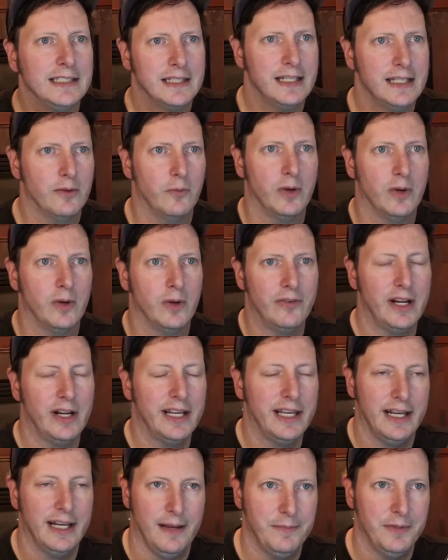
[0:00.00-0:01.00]
Whatever I can
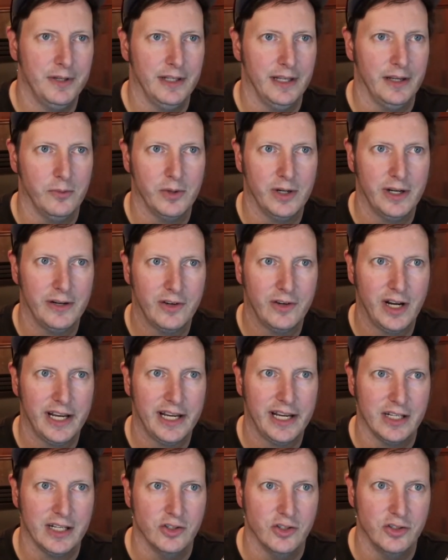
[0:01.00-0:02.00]
emulate, whatever I can
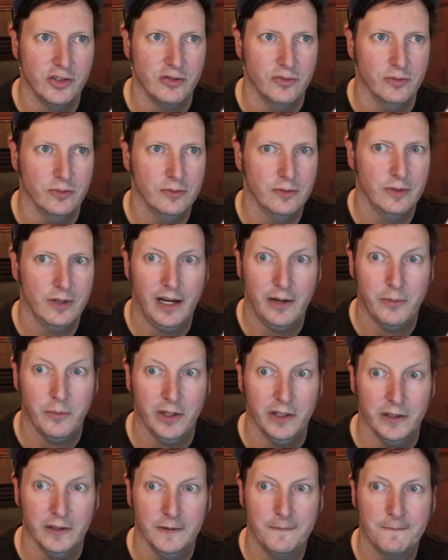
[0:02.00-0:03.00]
do, I
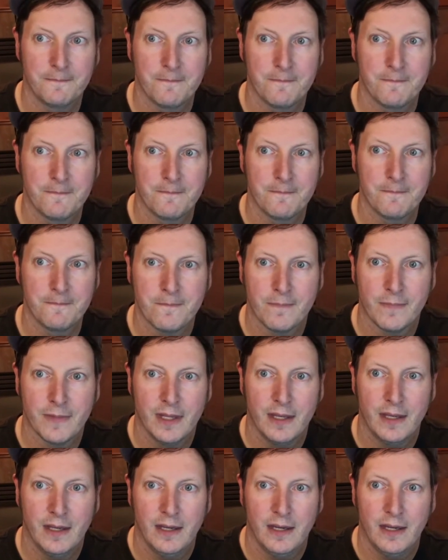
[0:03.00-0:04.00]
will.
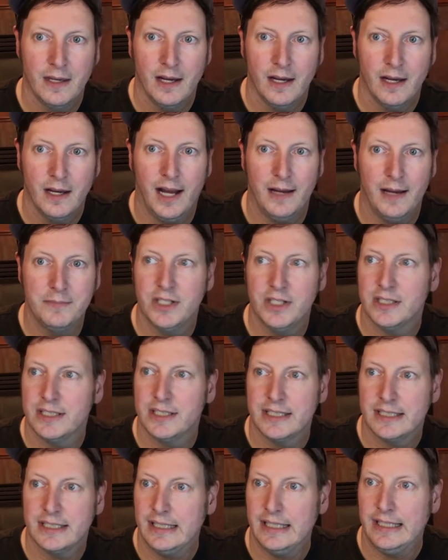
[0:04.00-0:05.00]
I'm just
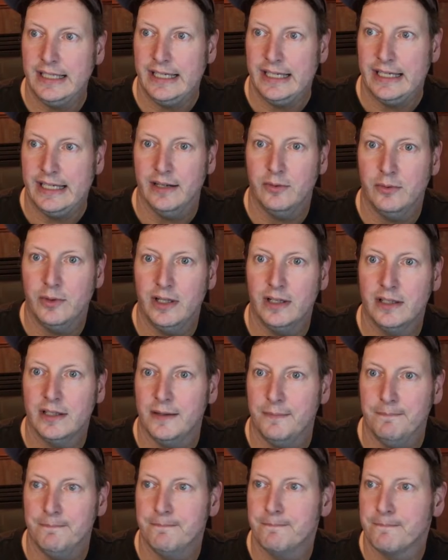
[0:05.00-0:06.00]
Slee. Welcome.
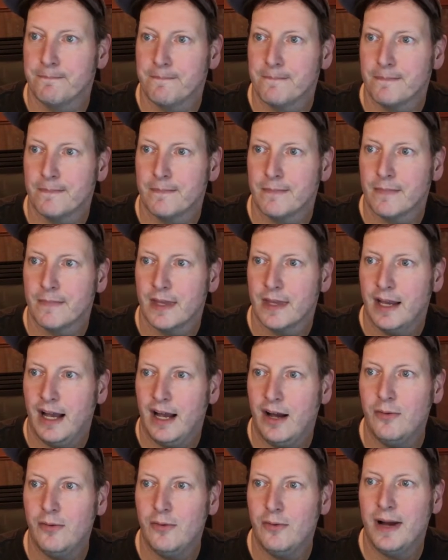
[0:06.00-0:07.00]

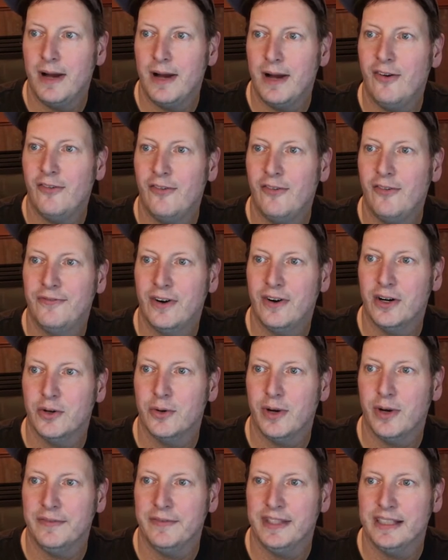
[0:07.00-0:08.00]
How far do I have to
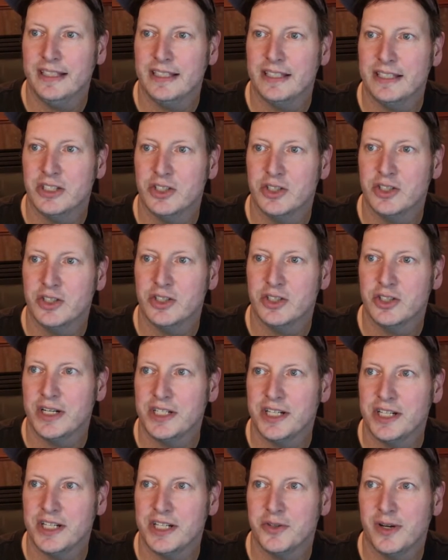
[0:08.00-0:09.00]
get this stretched out so
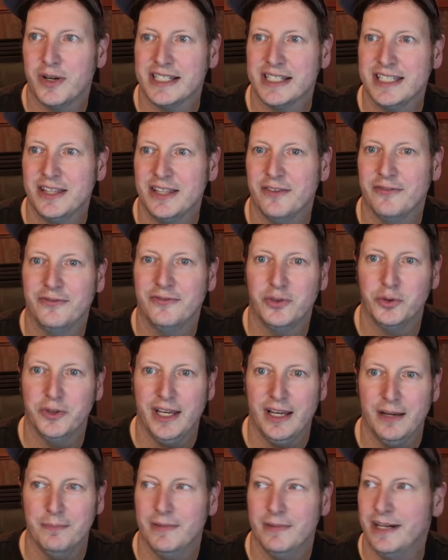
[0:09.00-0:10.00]
I can see the full name?
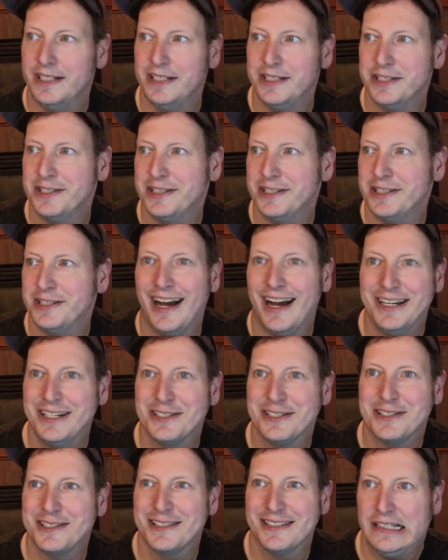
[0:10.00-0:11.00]
I just
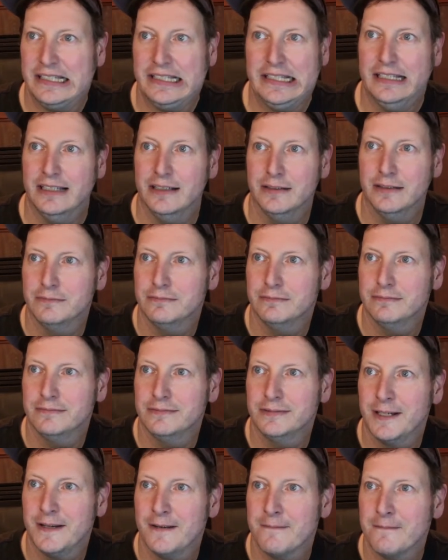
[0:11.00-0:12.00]
Slee.
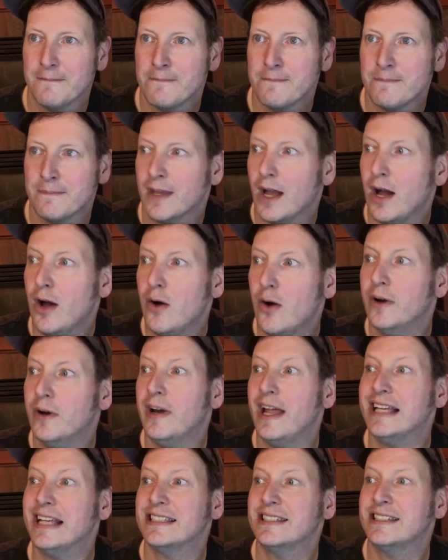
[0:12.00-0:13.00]
Oh,
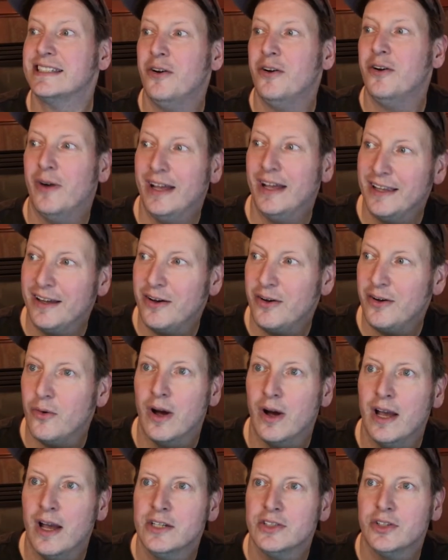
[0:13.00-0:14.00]
Ernesto. Hello.
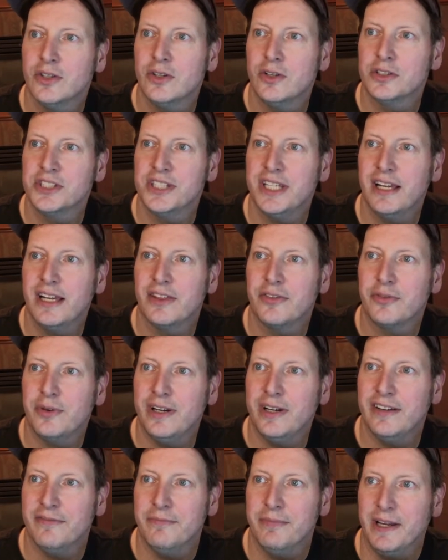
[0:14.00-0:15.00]
So you're seeing 3 of
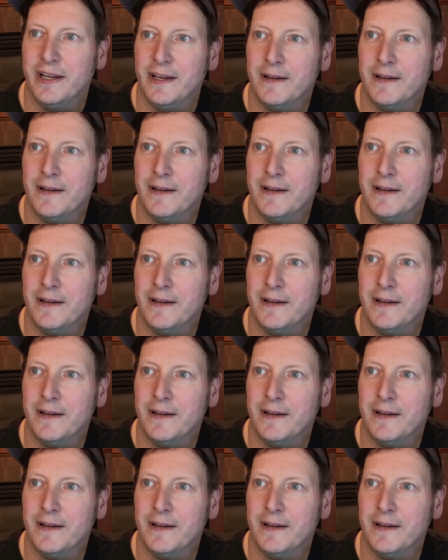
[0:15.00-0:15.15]
me.